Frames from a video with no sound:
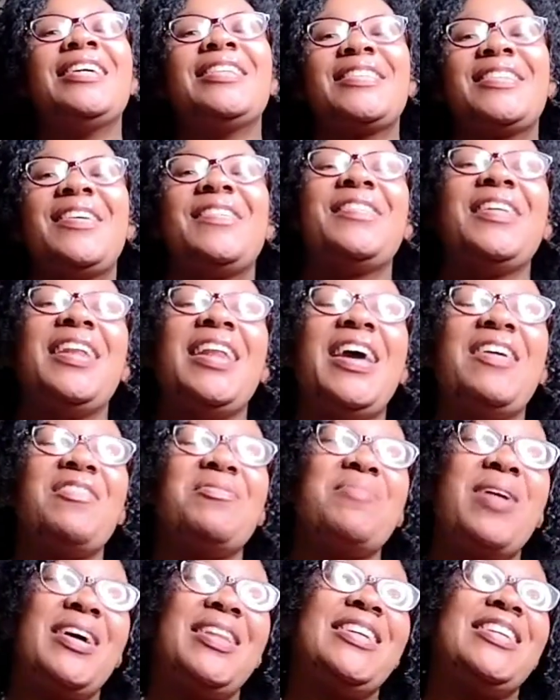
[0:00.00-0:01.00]
so that
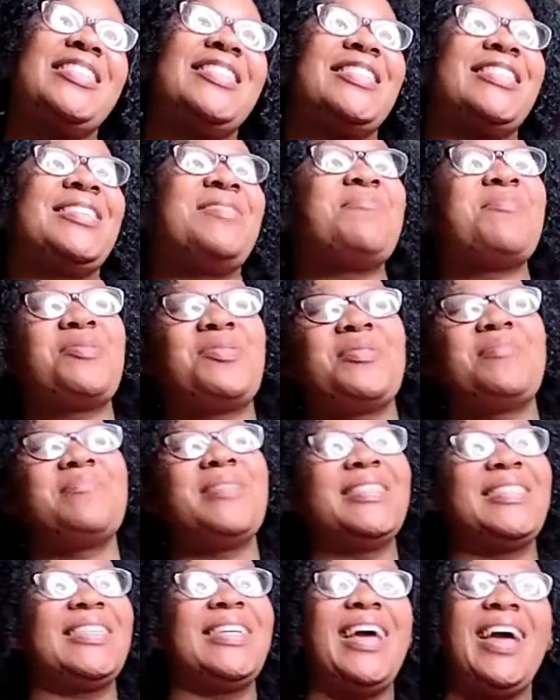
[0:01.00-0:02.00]
everybody can see what they're missing